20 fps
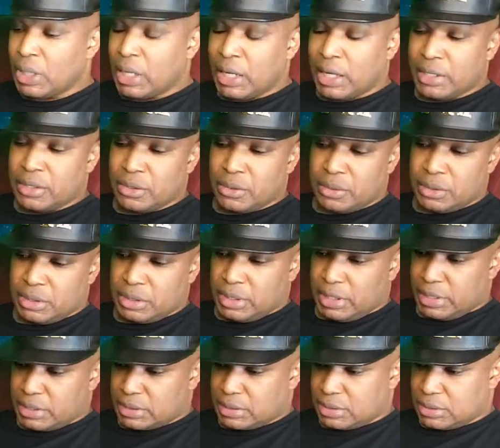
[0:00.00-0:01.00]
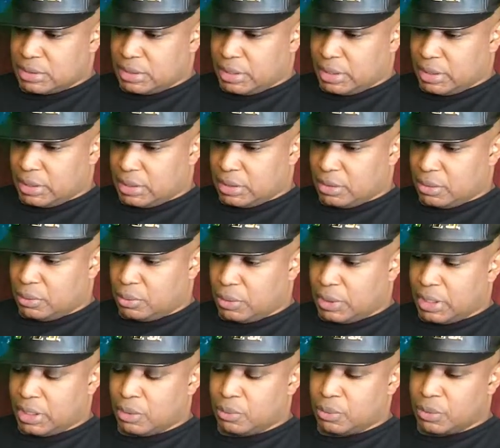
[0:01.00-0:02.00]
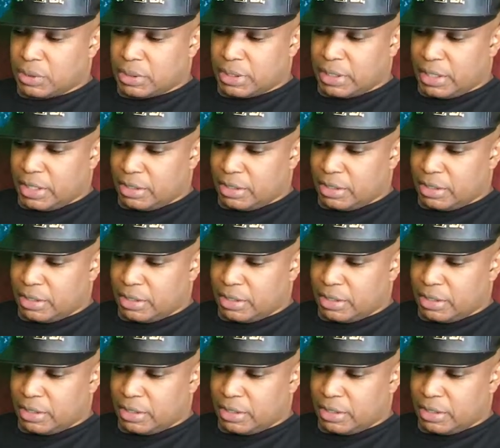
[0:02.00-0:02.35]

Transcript: I know in the next little while we're going to